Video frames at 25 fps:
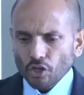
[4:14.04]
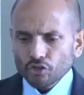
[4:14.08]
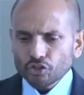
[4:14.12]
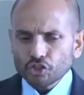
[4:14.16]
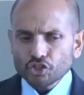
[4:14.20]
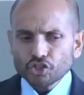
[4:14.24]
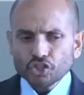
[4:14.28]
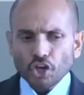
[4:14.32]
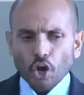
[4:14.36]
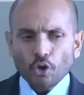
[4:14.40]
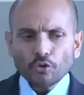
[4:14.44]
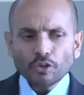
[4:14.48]

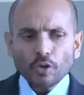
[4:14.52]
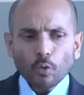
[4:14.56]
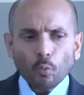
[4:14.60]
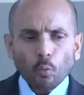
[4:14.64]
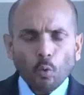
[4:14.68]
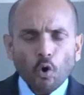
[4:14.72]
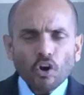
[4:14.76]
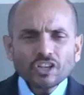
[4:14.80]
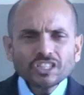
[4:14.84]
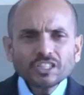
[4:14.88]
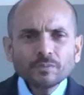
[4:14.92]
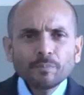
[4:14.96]
to show that
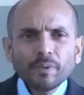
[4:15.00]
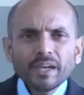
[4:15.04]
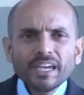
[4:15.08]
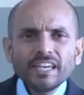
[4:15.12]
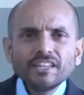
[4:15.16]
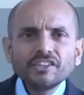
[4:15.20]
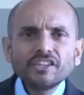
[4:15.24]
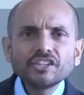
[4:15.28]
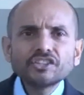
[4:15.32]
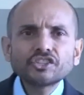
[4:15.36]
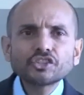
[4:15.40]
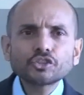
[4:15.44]
what's
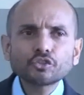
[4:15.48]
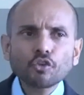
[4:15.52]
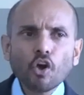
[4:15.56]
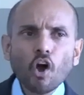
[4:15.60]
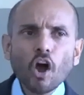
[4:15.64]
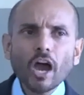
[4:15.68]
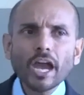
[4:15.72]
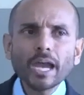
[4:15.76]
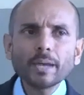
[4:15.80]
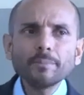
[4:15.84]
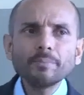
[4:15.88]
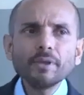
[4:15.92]
being
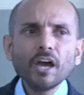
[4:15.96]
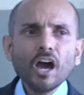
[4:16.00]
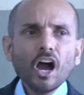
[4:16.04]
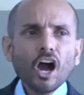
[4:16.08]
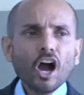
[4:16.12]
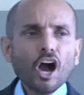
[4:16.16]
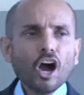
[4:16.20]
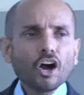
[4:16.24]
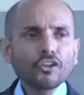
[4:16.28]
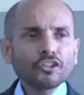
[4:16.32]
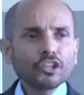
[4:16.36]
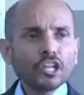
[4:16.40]
described
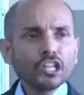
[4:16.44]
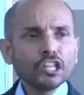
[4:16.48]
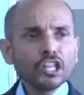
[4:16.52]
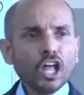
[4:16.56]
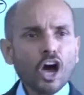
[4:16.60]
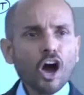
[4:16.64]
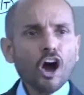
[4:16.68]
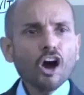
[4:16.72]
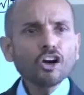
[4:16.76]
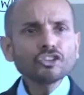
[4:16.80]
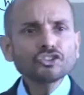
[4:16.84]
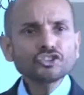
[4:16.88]
are the
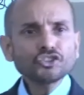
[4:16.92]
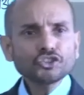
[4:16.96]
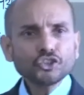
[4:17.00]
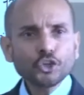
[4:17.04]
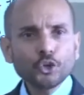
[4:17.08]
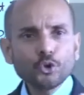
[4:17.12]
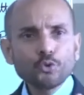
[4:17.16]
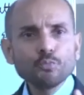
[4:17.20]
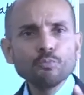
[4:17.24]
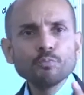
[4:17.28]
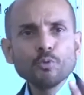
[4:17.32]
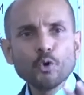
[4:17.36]
last
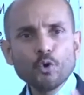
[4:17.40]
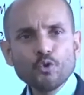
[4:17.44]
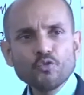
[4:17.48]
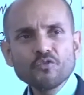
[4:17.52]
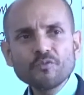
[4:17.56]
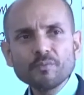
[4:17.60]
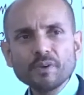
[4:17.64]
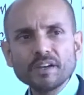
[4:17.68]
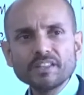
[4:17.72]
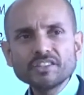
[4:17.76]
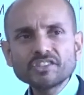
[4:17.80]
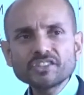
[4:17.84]
two
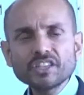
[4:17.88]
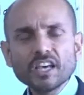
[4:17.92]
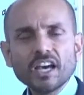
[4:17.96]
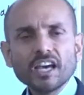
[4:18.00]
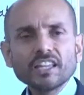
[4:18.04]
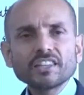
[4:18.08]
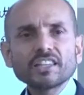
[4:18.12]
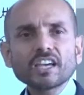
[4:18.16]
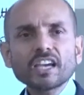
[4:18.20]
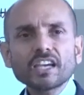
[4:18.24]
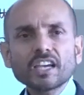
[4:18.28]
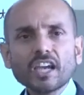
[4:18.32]
movements
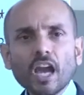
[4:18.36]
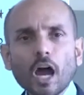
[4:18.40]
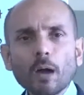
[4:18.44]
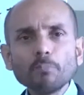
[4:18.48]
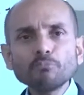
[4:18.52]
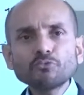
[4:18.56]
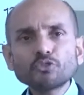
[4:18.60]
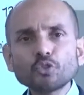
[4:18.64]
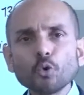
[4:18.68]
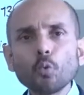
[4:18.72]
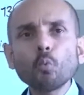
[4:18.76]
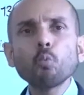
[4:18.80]
that
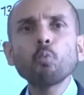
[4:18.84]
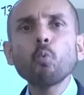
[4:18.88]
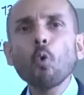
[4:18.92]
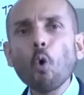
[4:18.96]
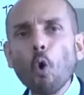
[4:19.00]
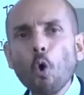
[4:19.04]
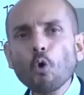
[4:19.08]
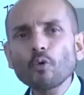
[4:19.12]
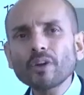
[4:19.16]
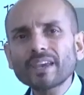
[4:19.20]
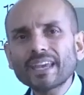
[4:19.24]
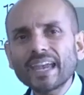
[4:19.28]
come to
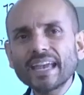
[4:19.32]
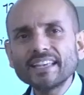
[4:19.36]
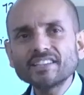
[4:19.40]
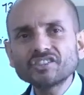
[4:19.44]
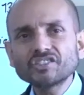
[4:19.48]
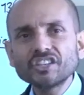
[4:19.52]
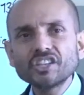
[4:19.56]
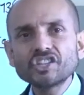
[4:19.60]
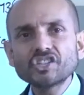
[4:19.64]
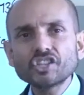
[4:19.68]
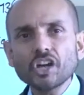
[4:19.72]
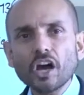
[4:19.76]
war
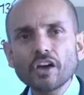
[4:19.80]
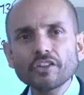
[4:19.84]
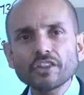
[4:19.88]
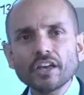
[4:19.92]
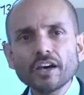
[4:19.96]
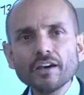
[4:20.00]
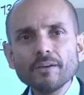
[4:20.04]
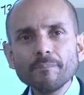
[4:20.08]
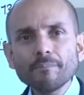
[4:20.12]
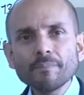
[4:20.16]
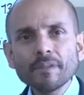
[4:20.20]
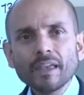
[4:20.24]
against each
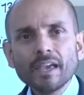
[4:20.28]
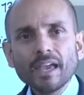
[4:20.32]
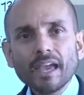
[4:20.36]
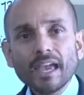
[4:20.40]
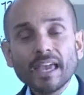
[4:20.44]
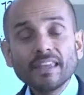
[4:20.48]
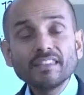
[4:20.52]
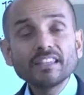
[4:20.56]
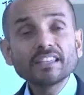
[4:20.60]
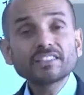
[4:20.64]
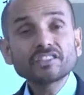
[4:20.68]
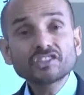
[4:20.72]
other
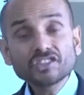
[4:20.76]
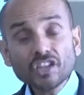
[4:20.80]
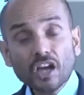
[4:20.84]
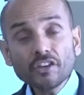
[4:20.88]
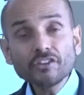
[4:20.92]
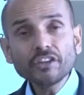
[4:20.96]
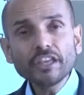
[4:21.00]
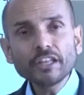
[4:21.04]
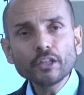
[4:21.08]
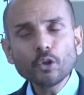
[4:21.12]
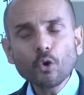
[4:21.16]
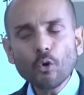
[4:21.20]
in the
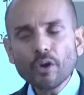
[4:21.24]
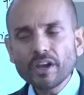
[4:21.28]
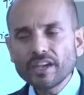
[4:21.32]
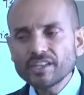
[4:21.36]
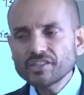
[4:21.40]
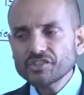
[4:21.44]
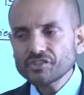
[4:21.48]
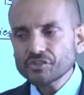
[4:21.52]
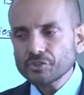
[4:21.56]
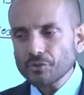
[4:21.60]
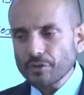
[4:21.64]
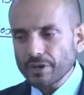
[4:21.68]
Sunday law
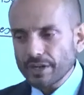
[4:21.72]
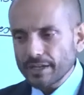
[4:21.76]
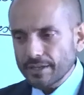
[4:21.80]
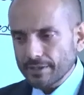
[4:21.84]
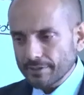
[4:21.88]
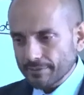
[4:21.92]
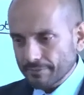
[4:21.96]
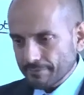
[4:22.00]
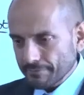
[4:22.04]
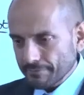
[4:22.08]
history.